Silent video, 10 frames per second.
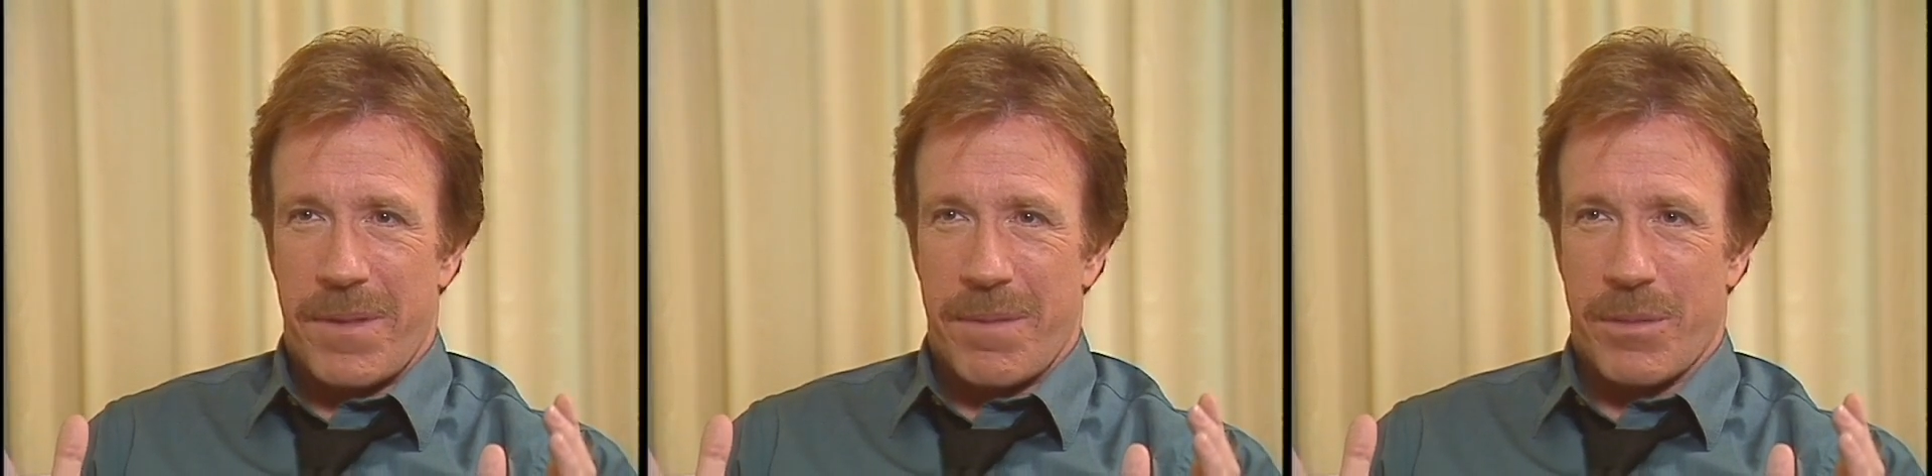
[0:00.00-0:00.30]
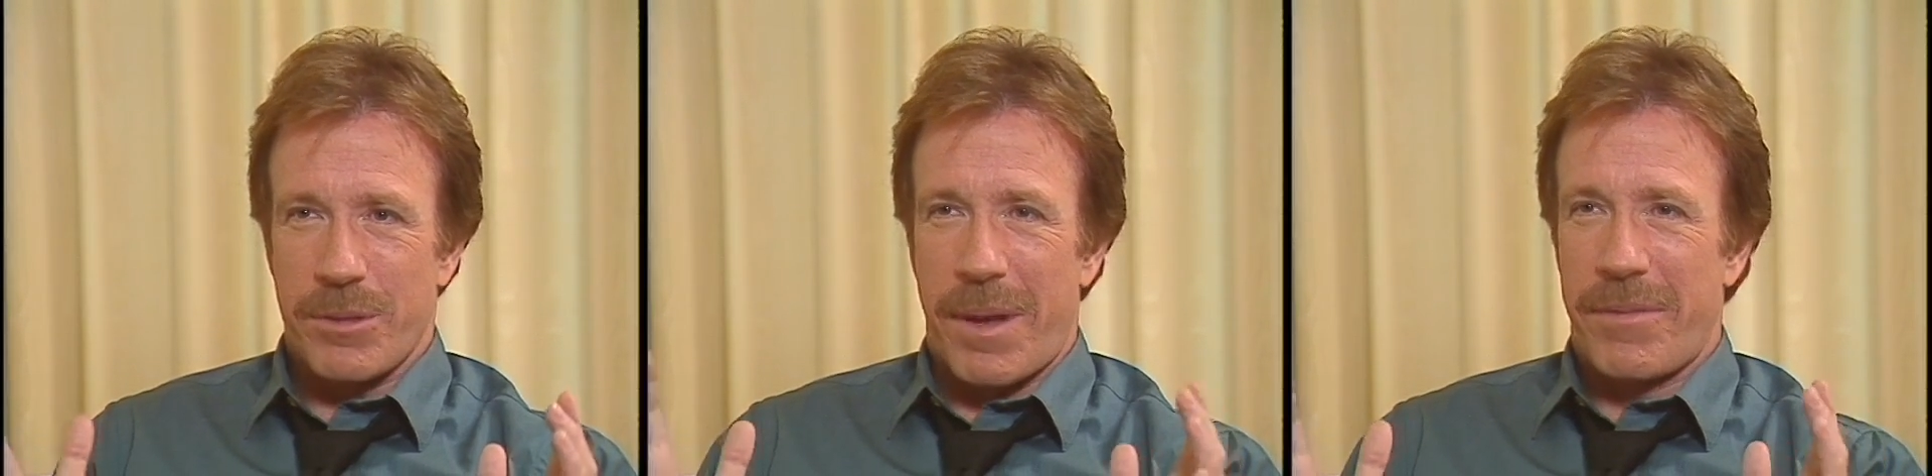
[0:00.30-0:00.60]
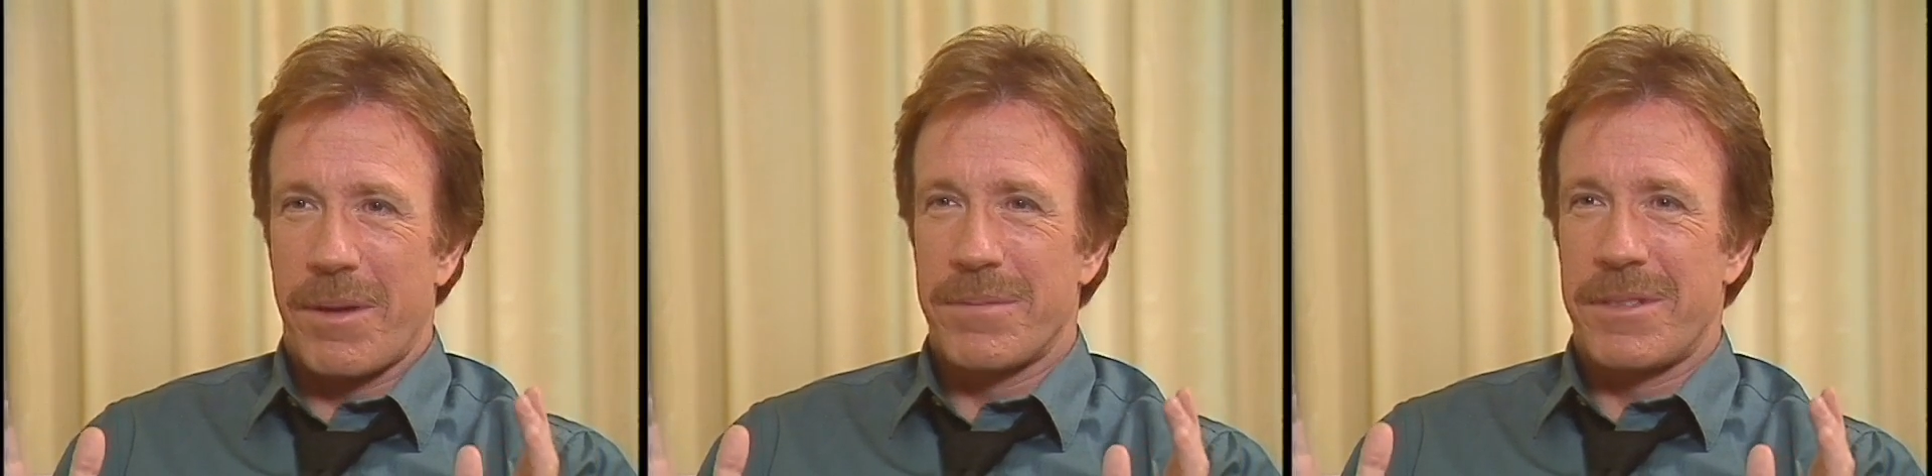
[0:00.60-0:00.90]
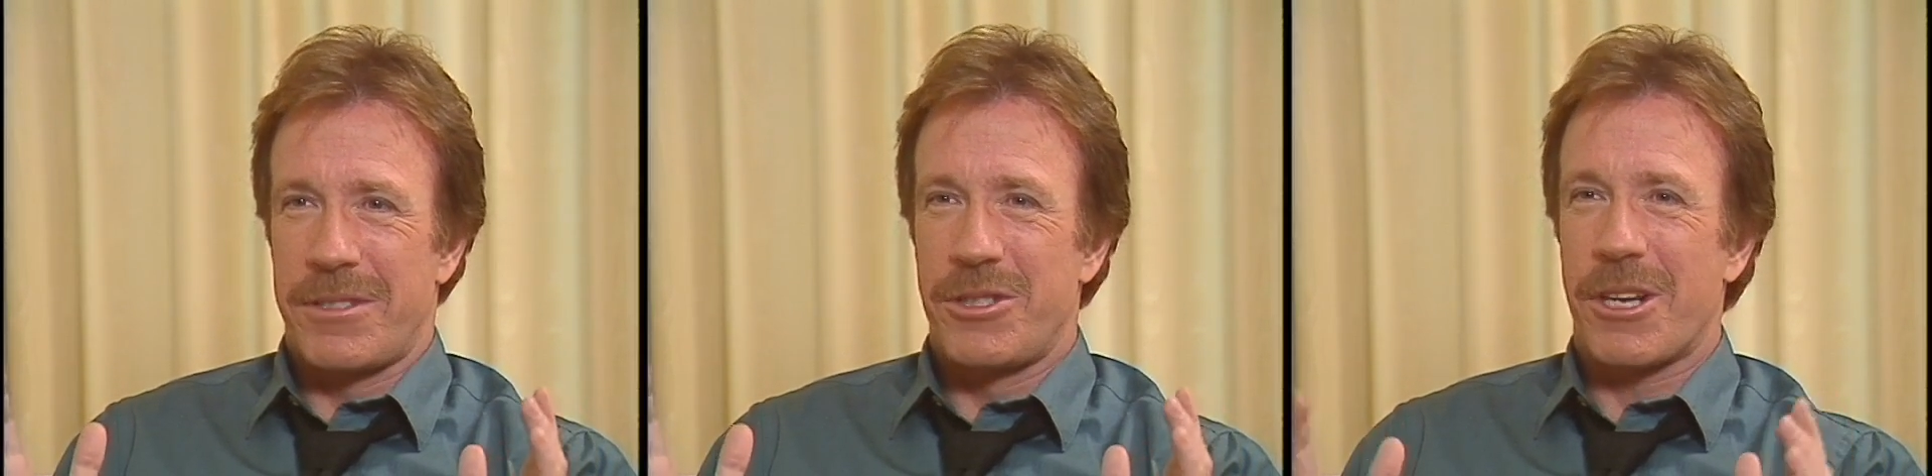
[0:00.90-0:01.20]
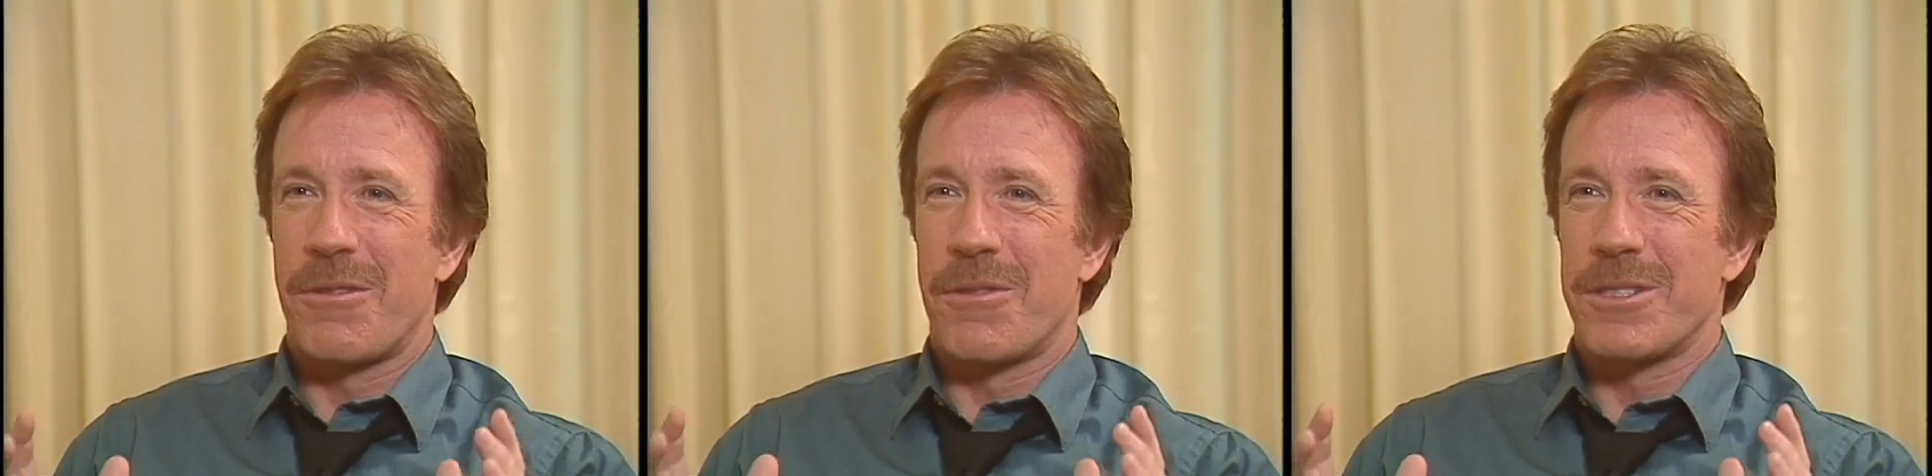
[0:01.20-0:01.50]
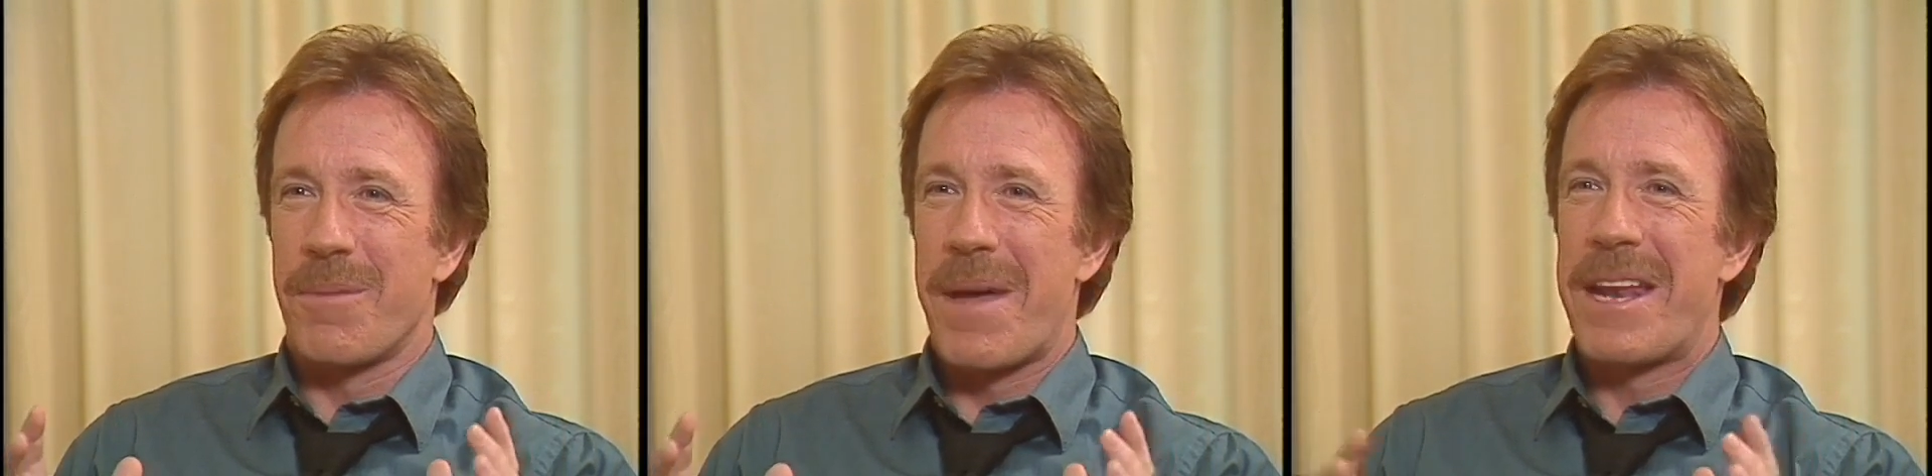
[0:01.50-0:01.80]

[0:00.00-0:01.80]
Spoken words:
Most of my films is Chuck Norris, the man